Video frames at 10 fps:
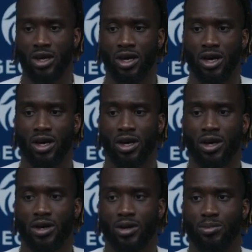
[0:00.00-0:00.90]

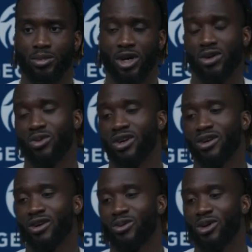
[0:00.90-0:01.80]
But
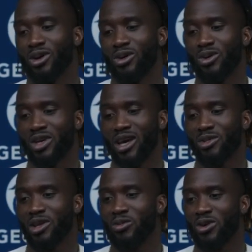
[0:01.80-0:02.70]
we got
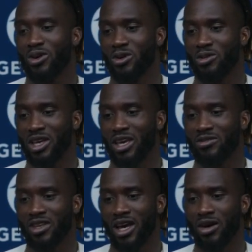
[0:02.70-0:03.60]
many more home
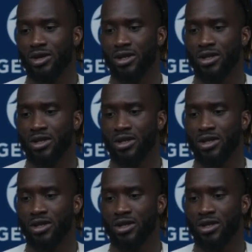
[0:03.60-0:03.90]
games now,